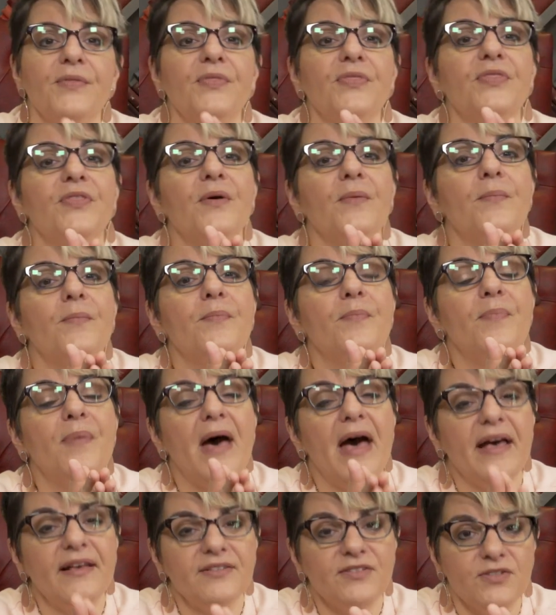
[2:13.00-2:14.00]
The
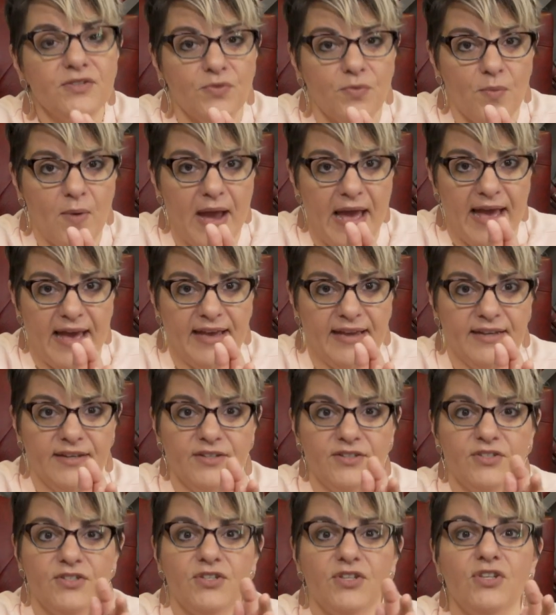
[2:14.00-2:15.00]
best
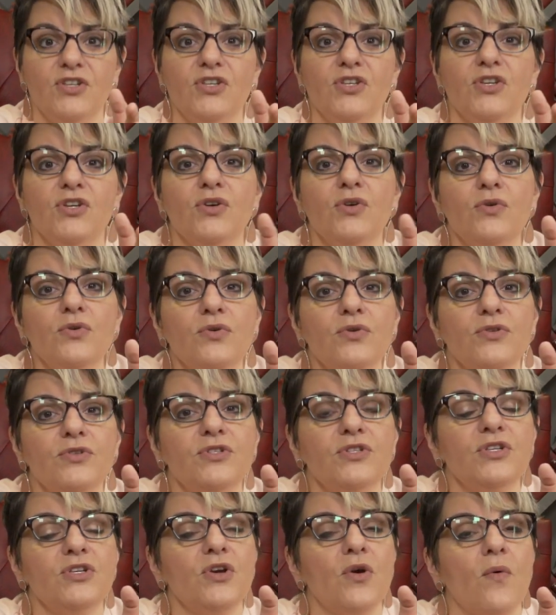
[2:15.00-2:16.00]
way to
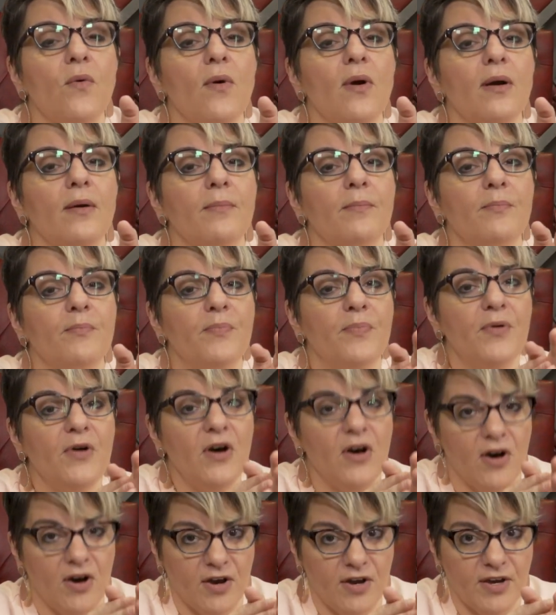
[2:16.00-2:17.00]
use your
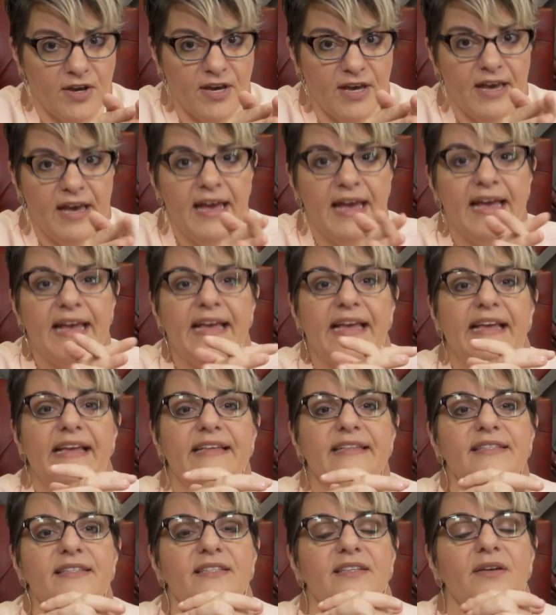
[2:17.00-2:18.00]
book
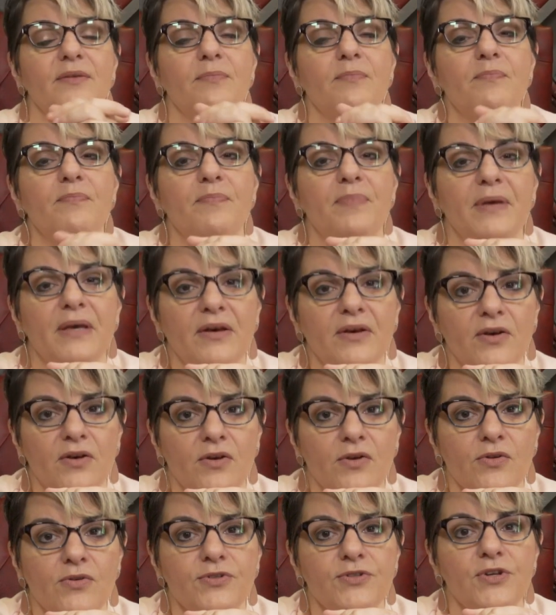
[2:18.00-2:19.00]
is to
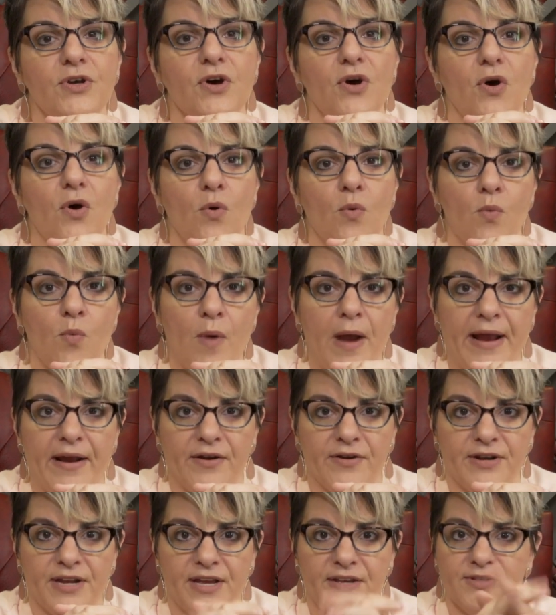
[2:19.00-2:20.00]
build
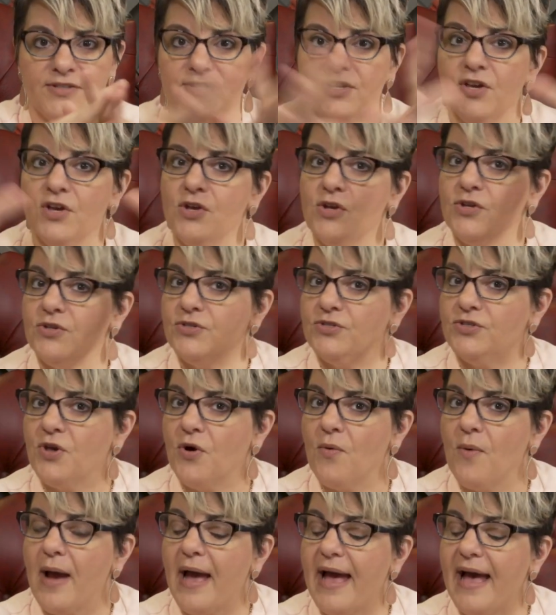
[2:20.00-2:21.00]
awareness.
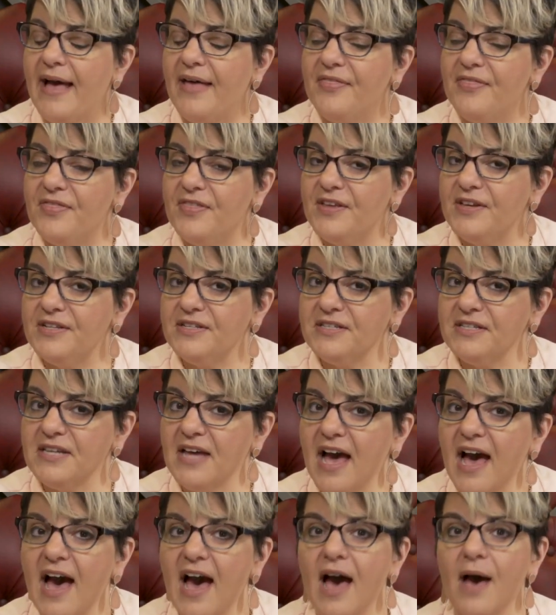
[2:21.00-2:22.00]
So at the
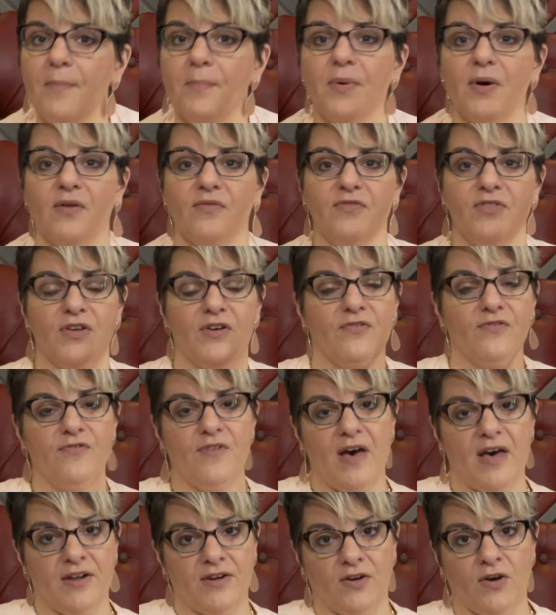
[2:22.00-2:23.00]
top of the
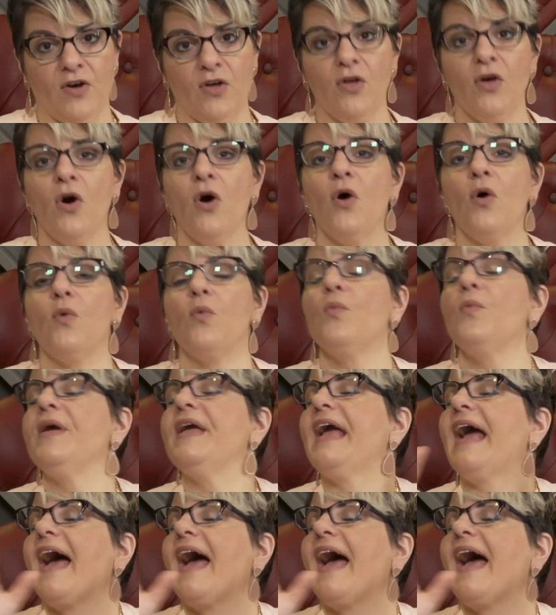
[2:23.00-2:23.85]
funnel, we